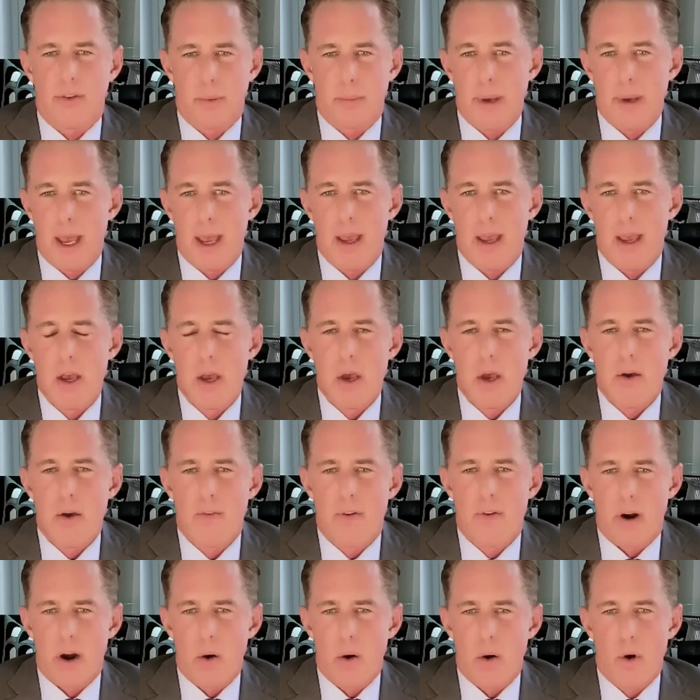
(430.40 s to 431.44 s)
it may
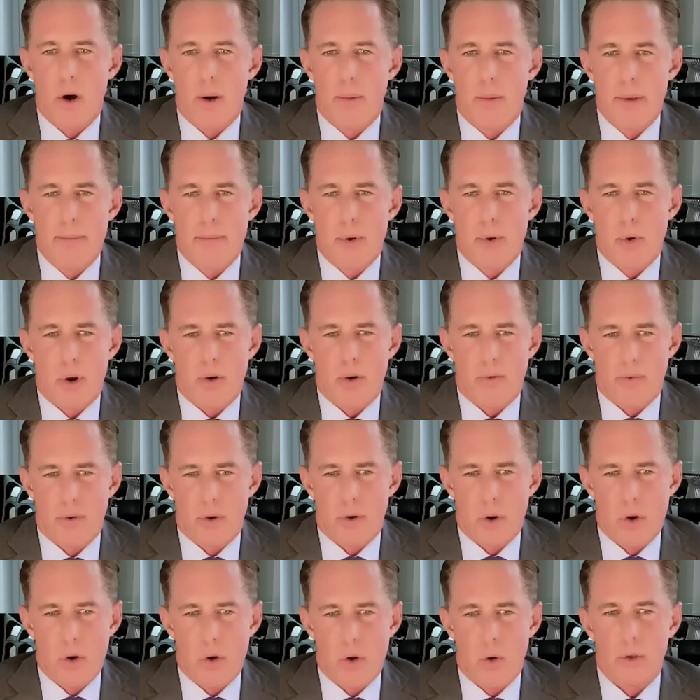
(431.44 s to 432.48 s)
very well be boring for
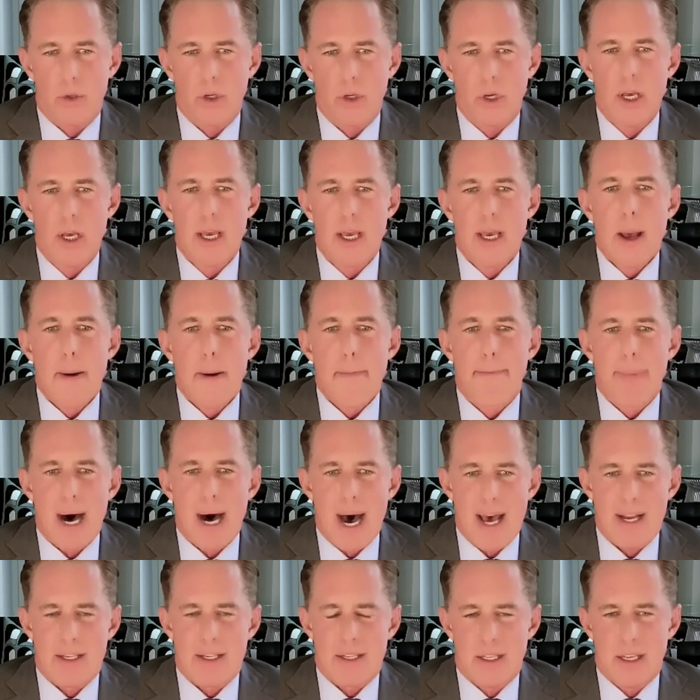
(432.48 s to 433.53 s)
gold.
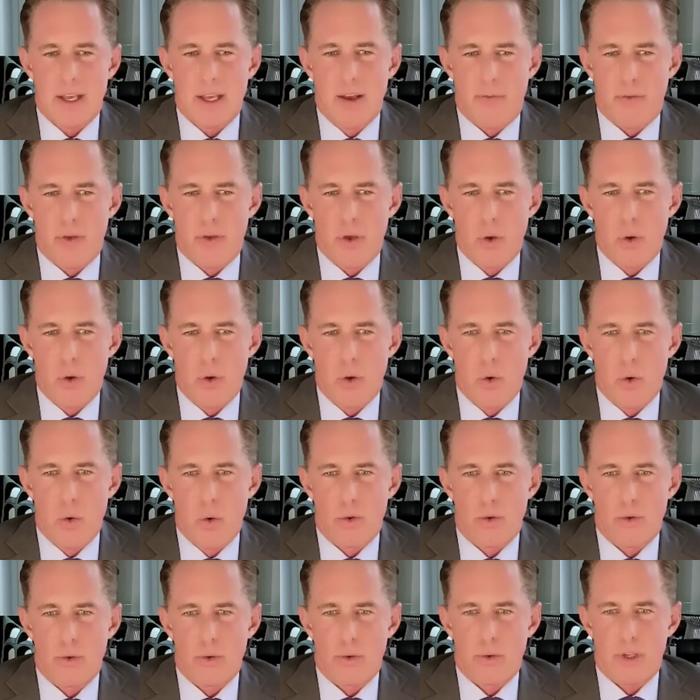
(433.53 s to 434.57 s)
But if
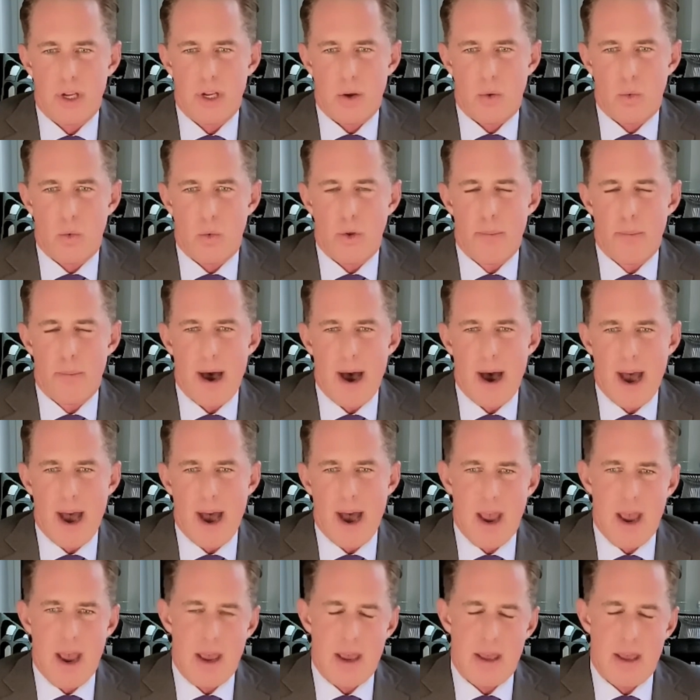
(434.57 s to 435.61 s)
you stick with
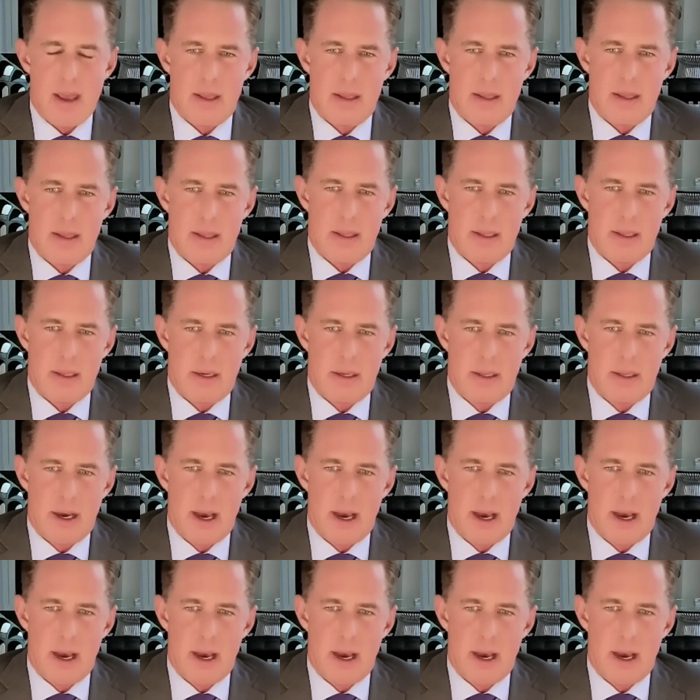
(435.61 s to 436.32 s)
my uh, the